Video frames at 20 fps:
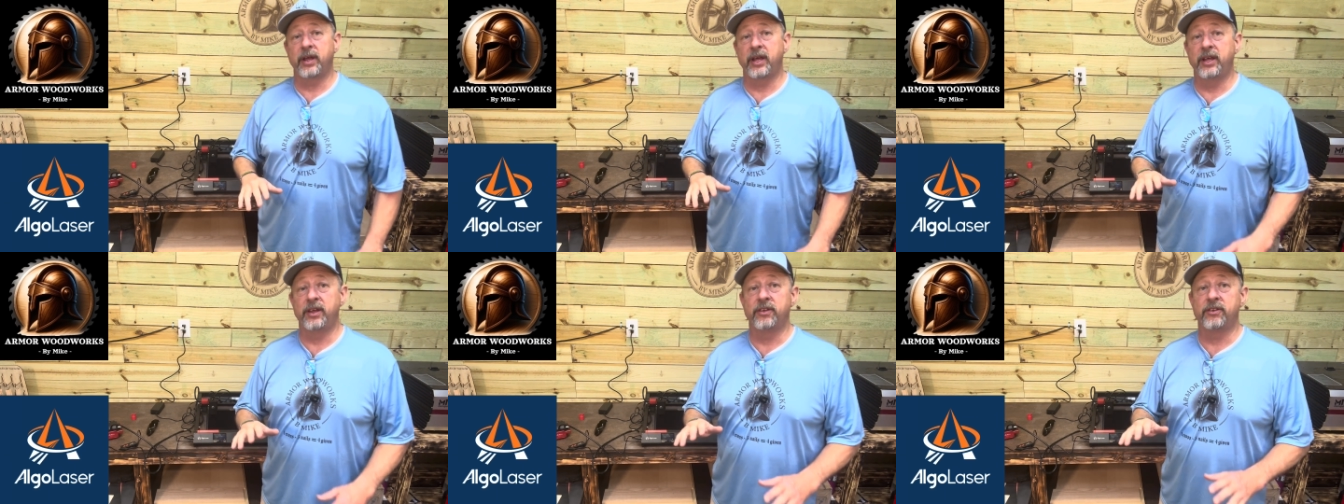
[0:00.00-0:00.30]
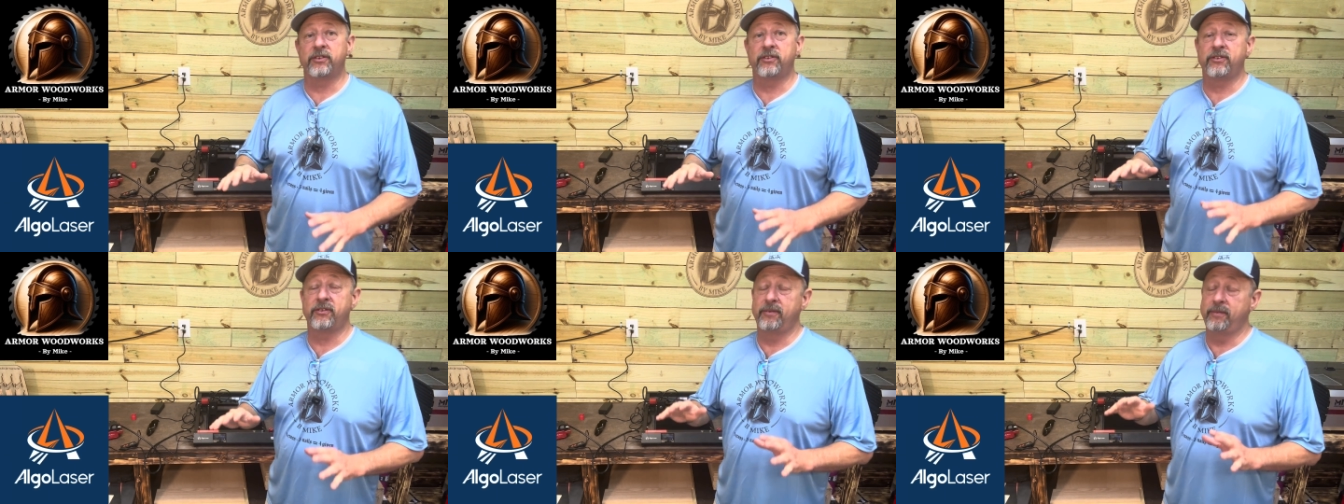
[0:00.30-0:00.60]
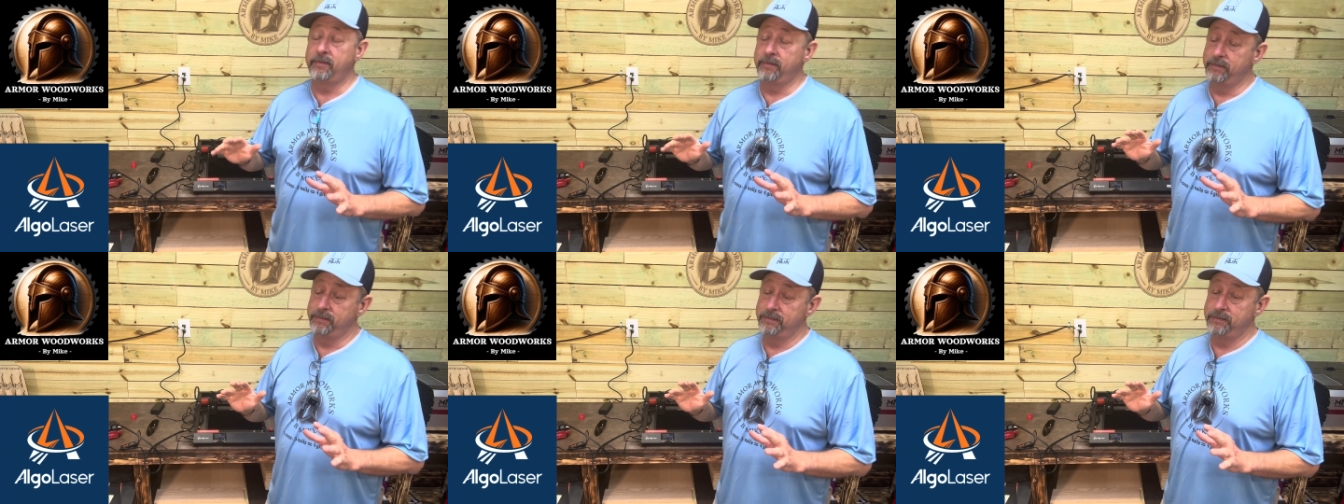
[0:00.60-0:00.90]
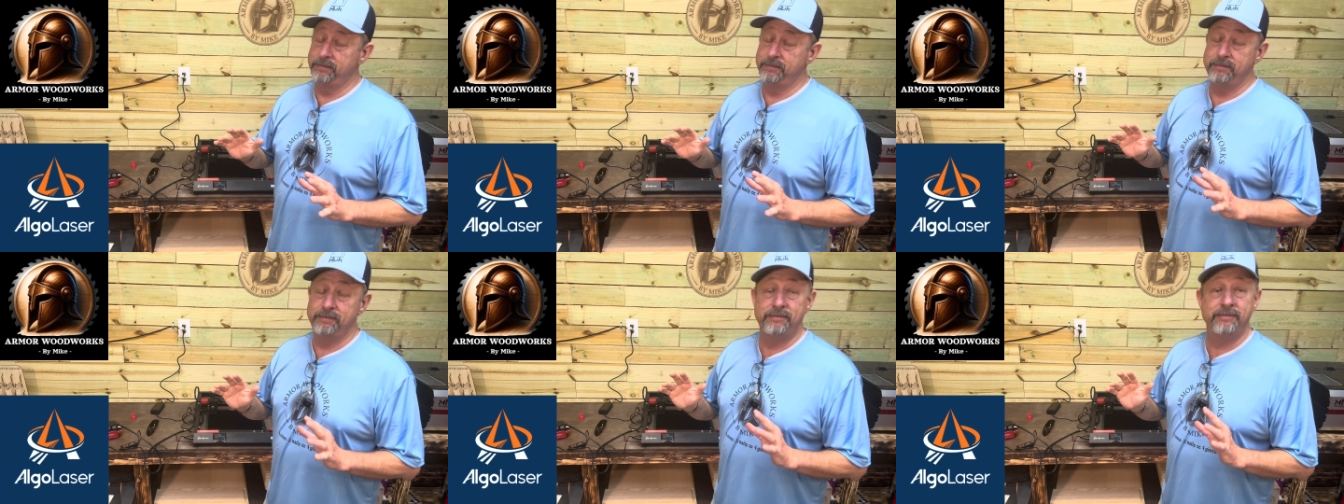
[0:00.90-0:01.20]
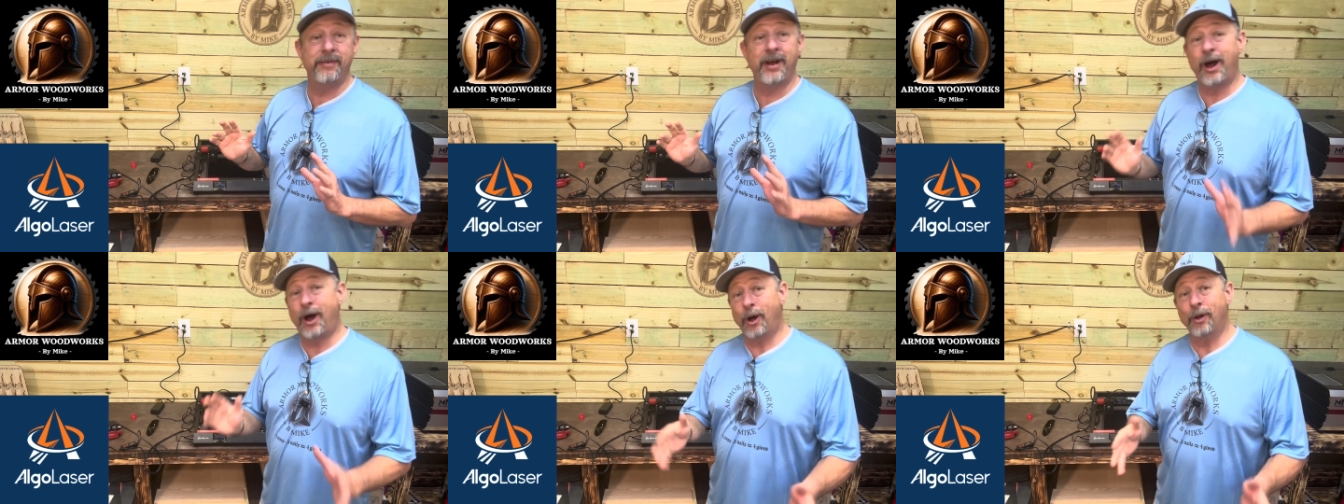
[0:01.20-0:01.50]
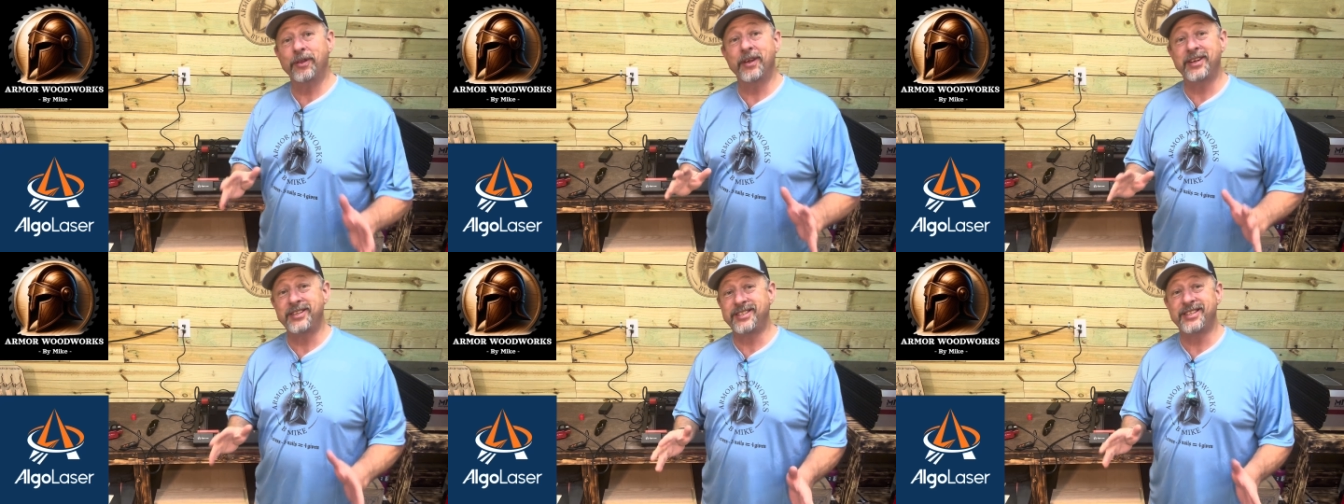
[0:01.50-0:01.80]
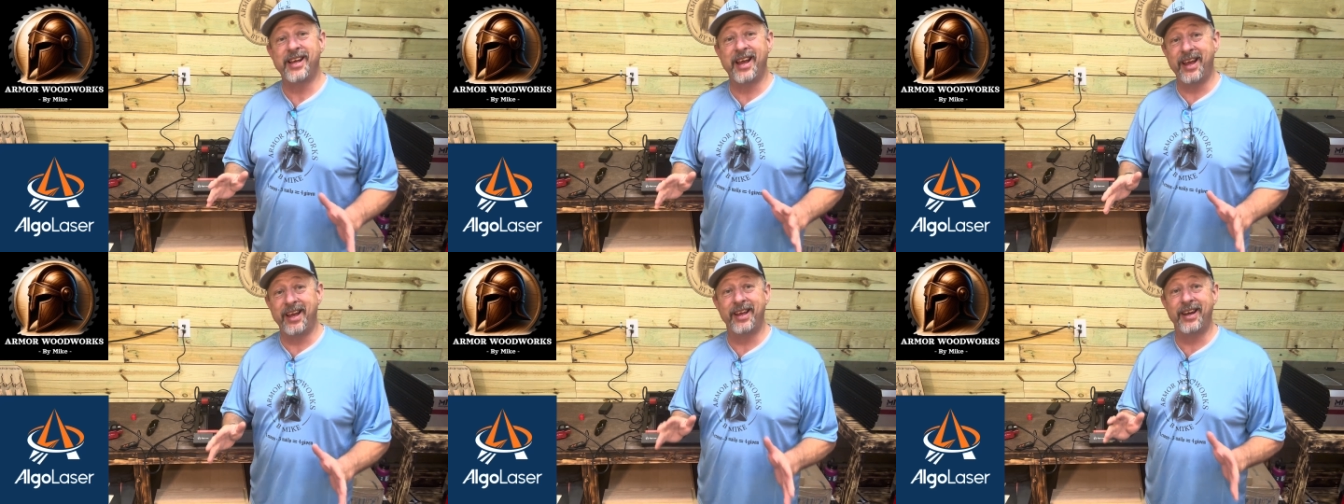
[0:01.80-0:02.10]
is all they
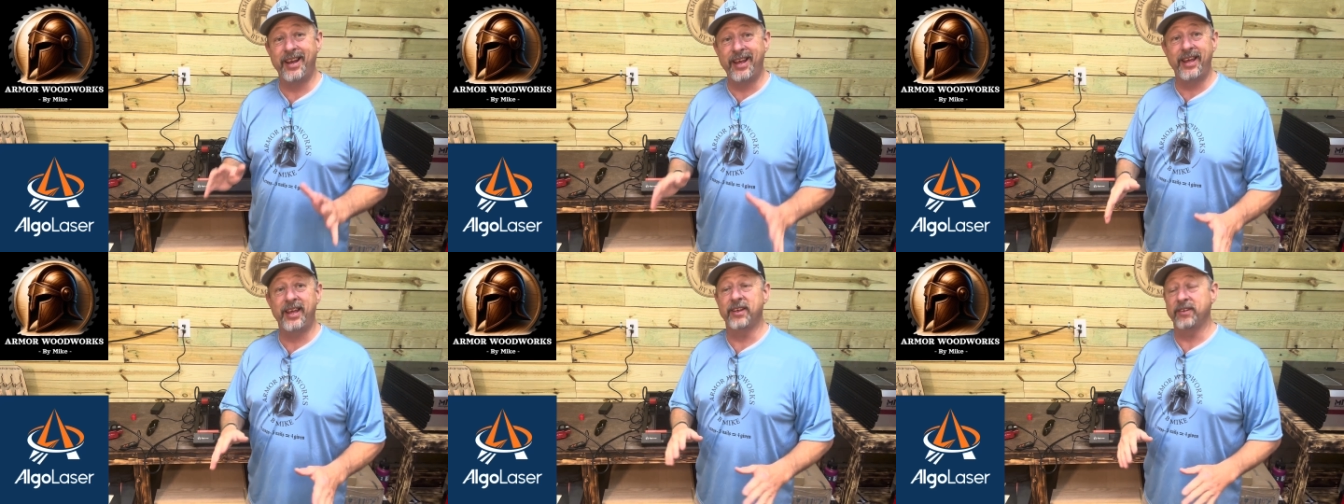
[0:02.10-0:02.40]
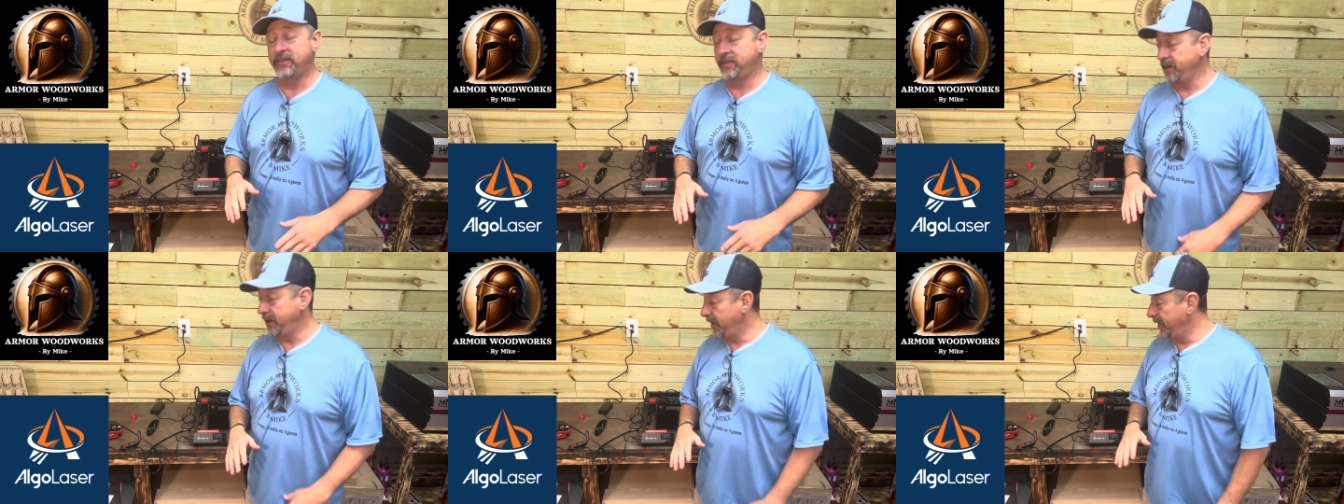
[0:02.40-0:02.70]
say it is.